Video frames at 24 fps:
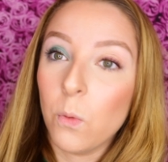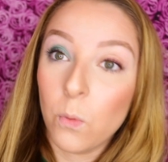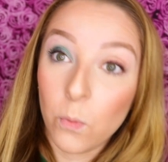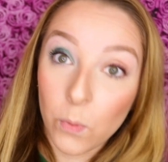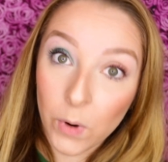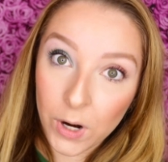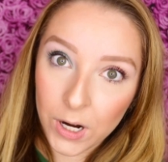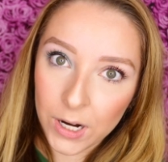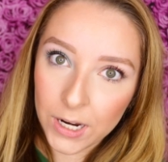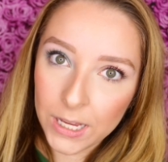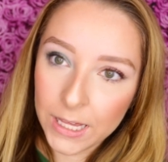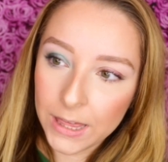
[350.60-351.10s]

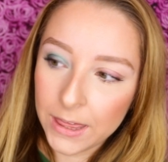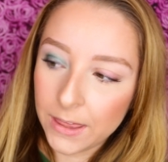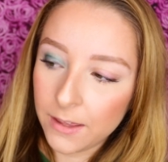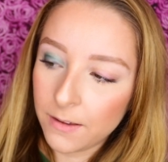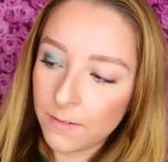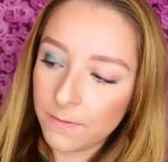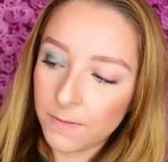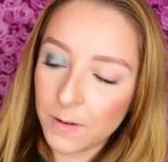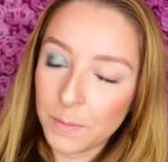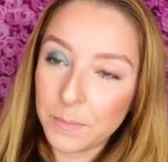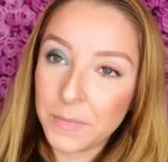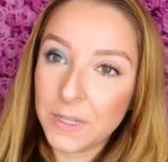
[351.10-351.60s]
worth
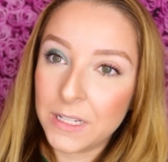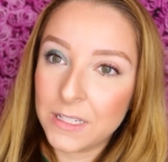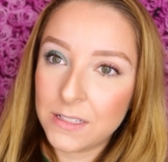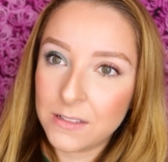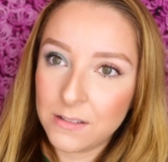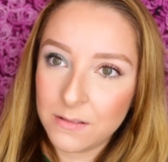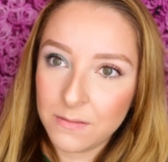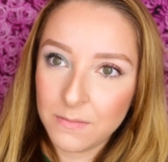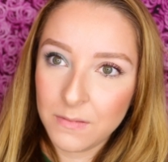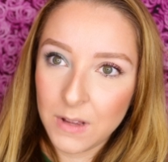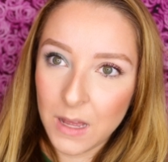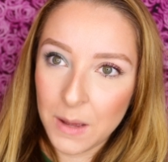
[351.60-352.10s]
from
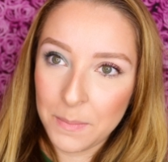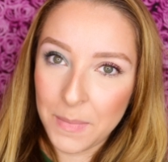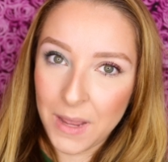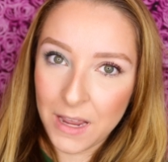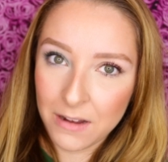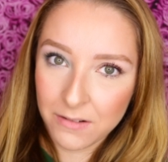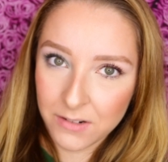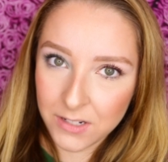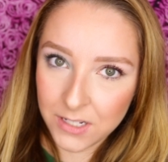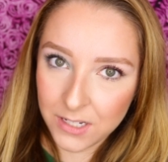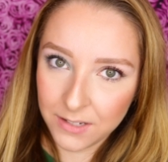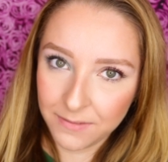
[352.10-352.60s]
this
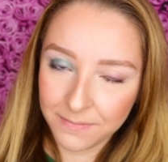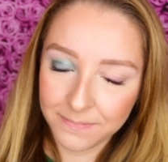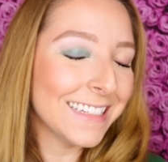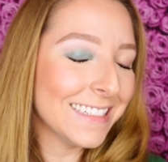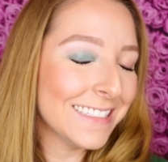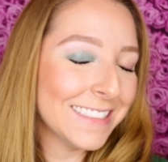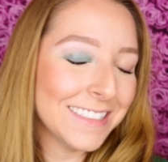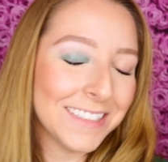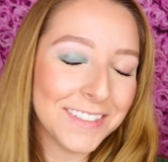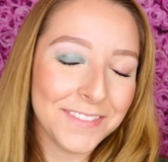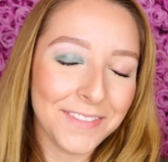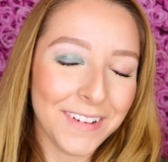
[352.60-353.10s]
amount.
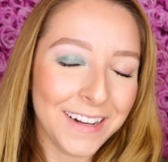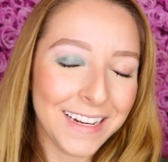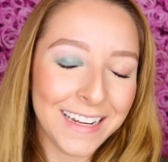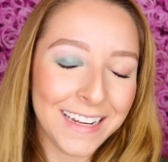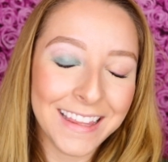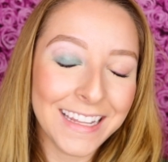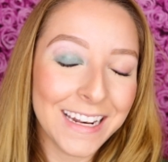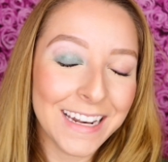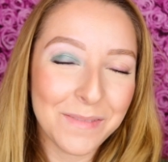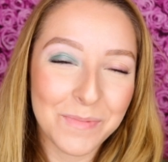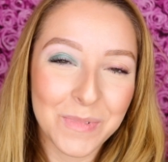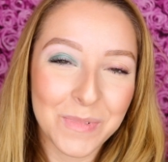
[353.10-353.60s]
It's funny
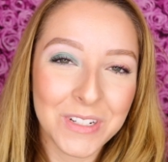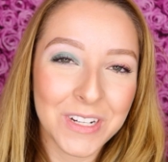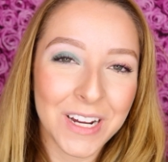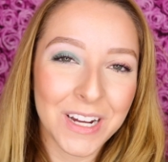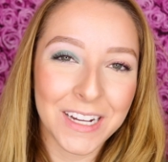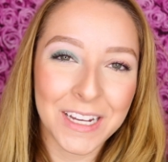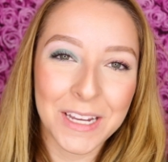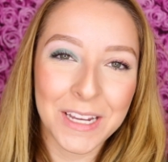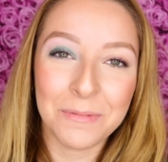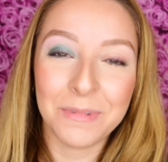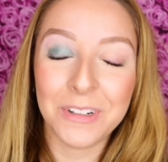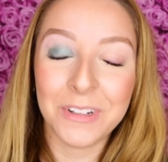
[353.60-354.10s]
that I've been
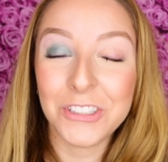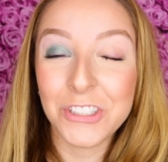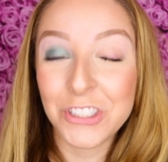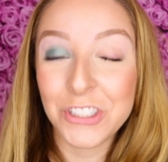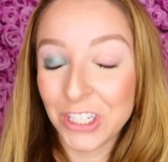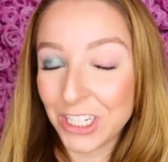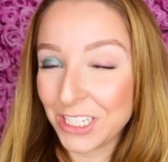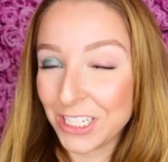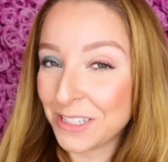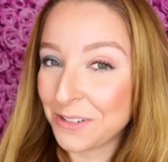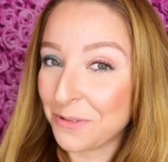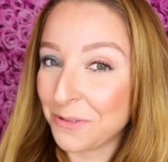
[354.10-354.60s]
talking with
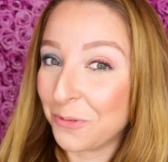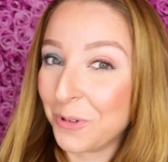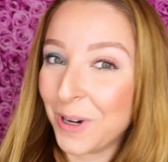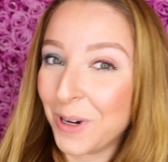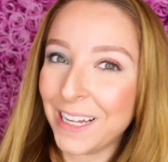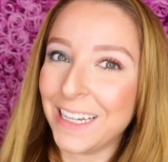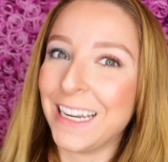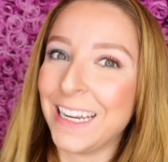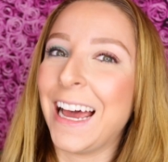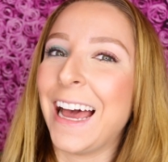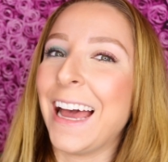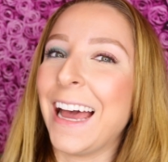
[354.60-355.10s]
just
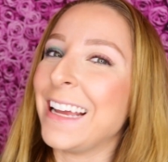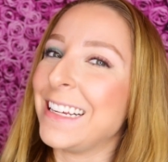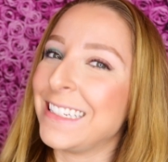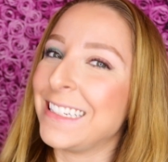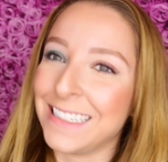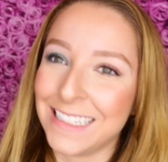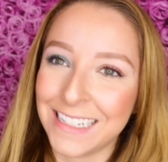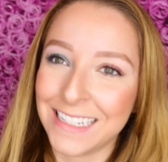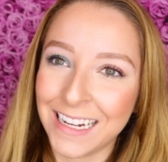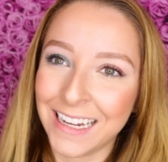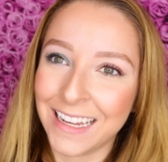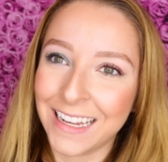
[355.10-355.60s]
one
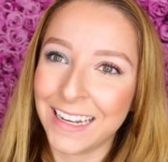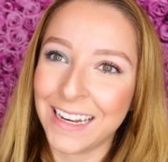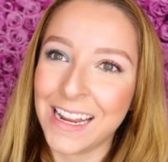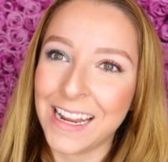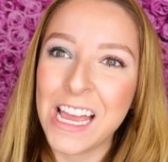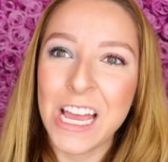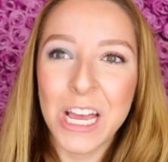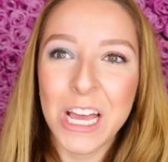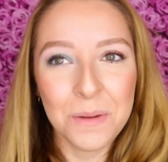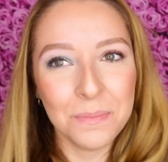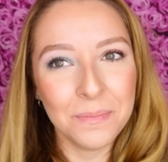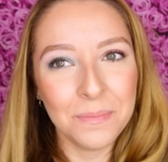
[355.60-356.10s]
eye done,
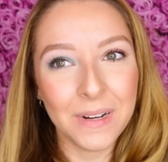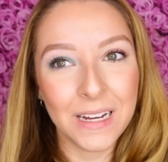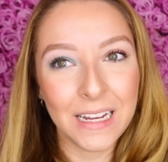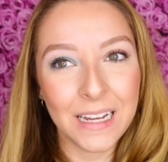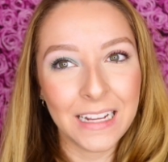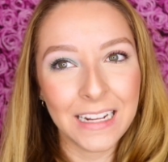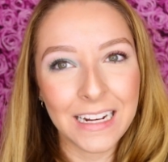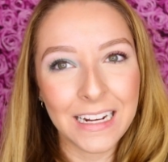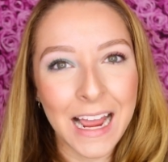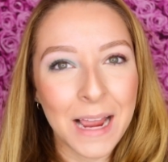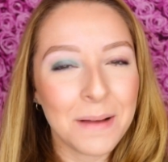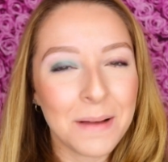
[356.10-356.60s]

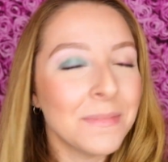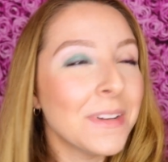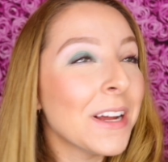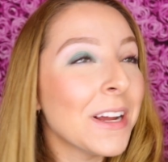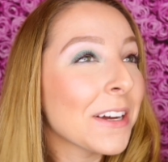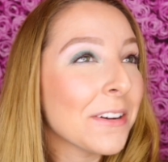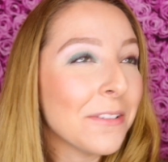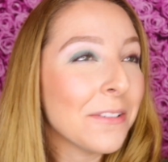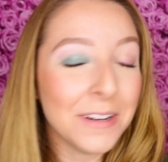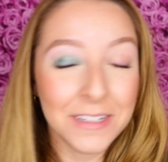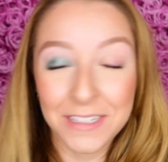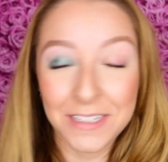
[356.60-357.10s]
but I'm
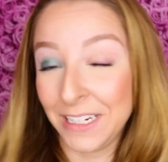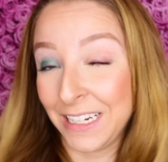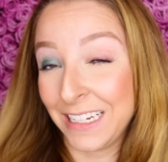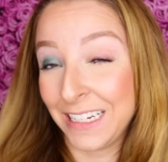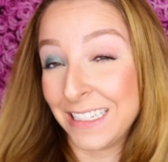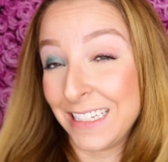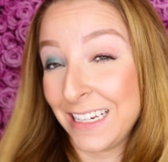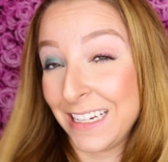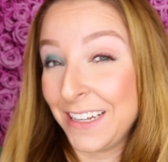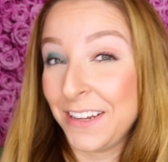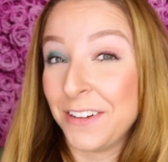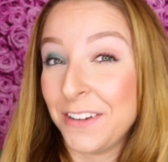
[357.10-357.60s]
not going to
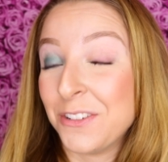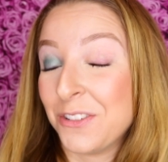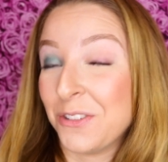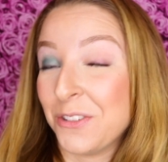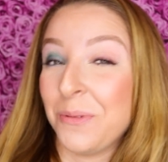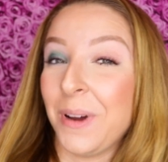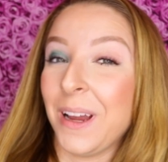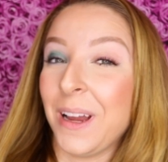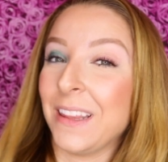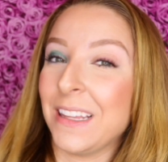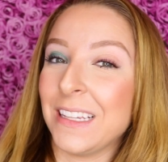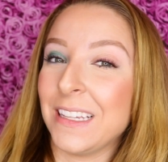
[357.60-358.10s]
continue to
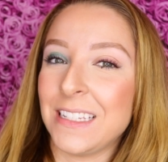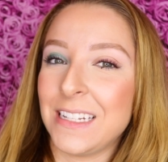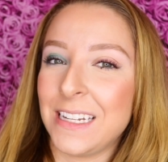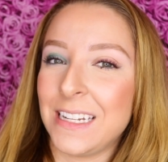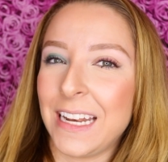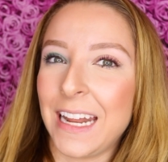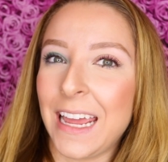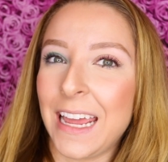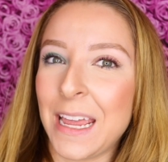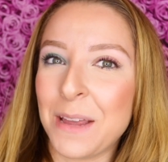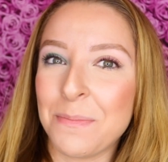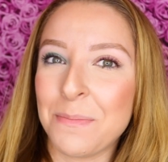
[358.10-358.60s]
wear this
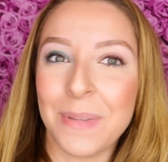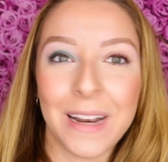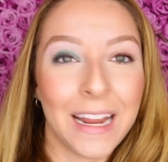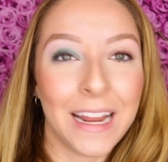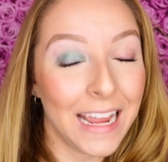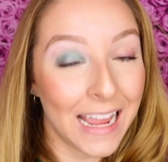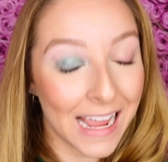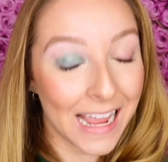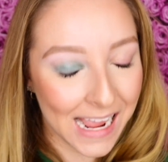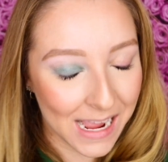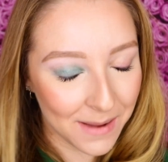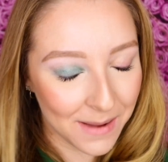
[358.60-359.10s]
today, but
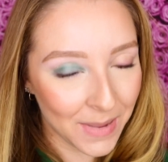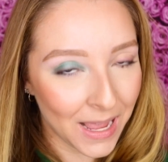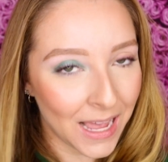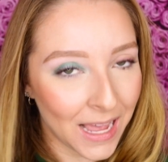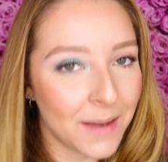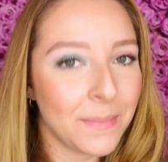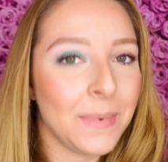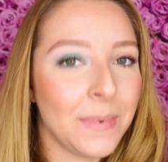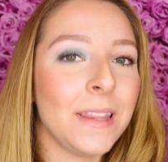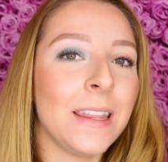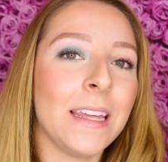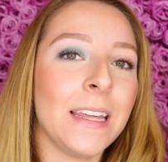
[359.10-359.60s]
I am
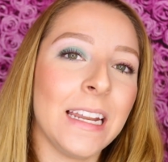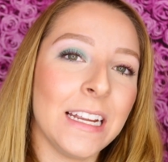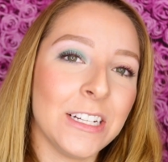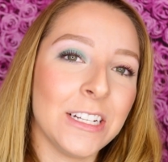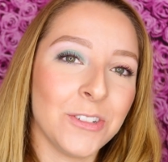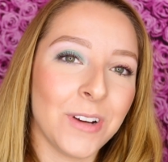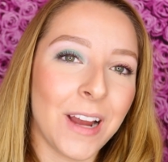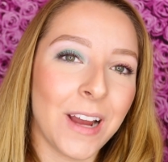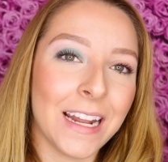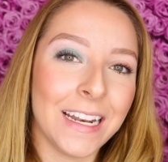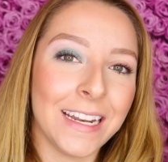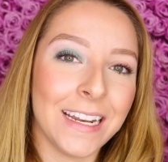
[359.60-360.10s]
happy that I
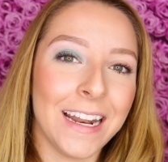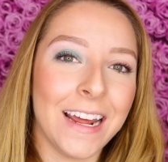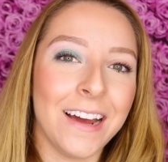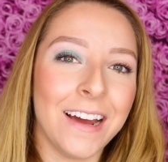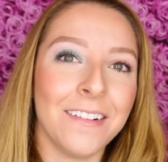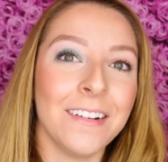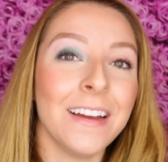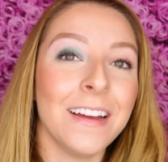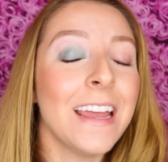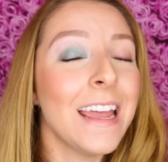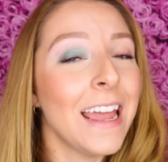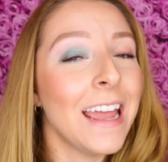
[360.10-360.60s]
tried it
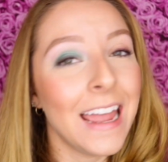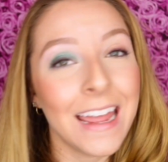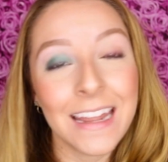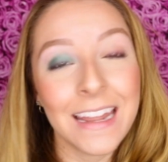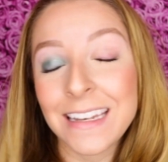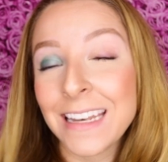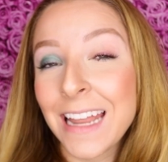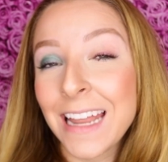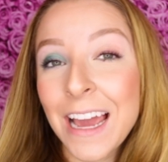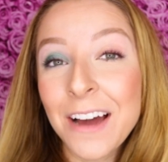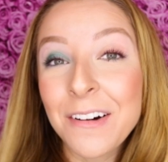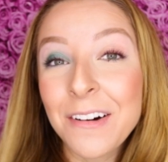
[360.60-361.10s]
out.
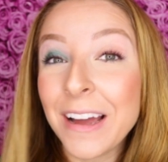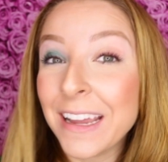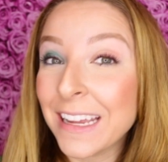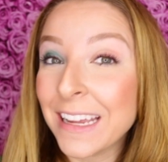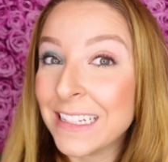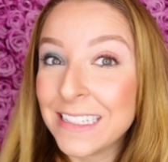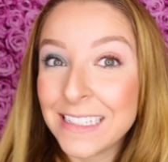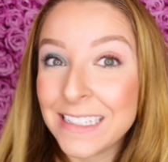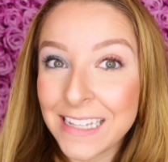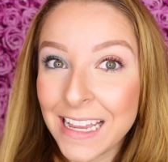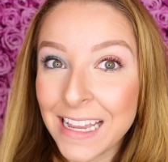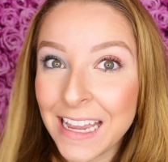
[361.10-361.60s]
And now I
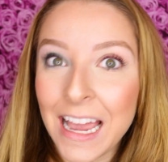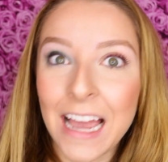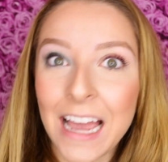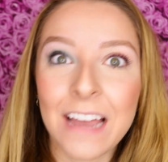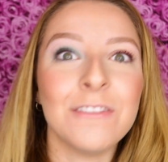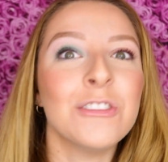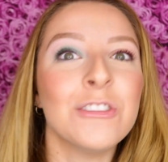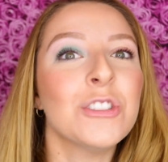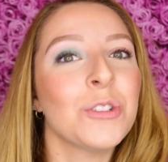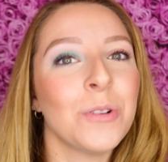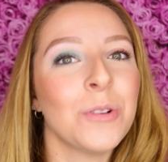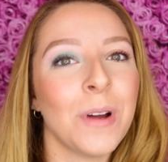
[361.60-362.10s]
can say
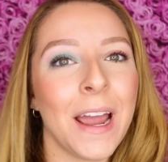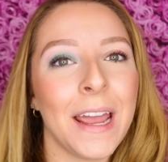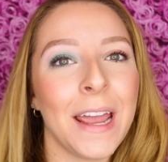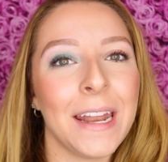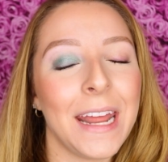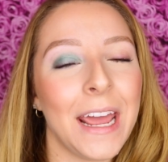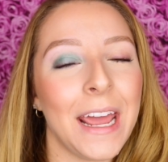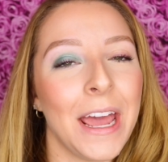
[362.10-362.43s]
I've tried